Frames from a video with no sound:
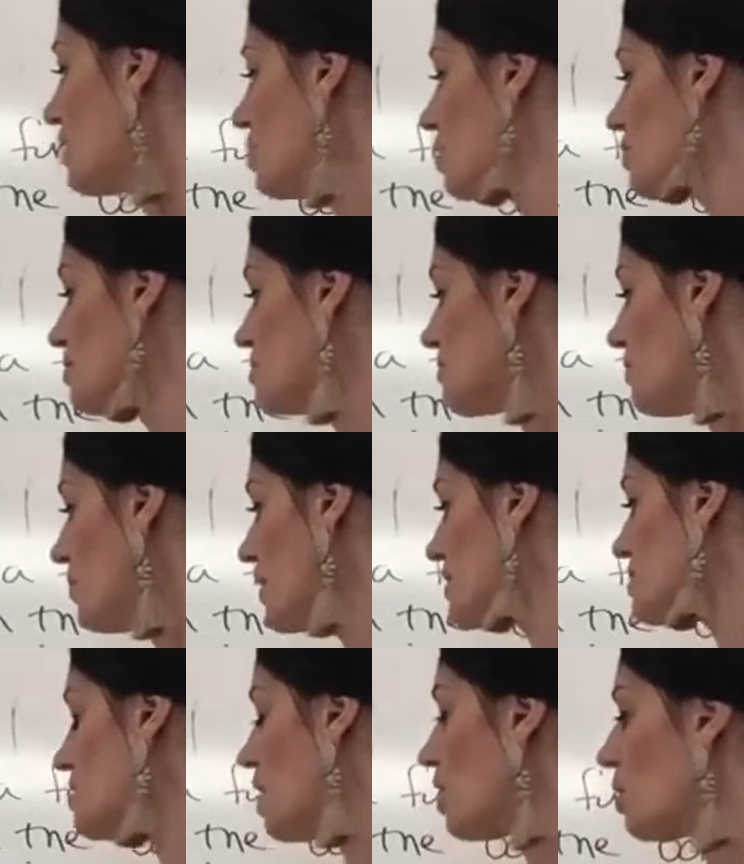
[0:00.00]
at those
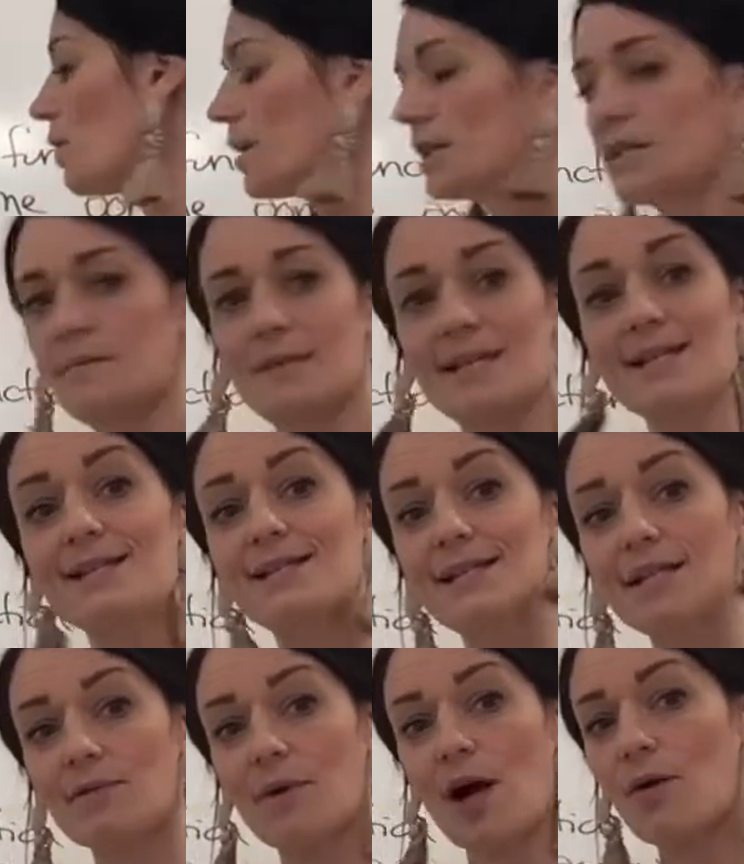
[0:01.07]
points are going to be
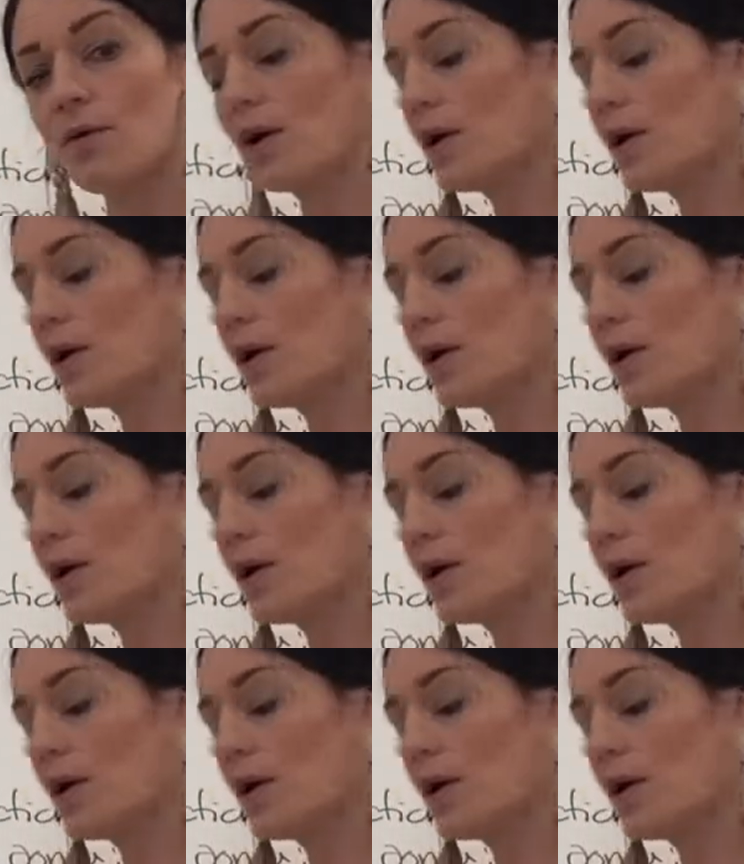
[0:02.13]
0.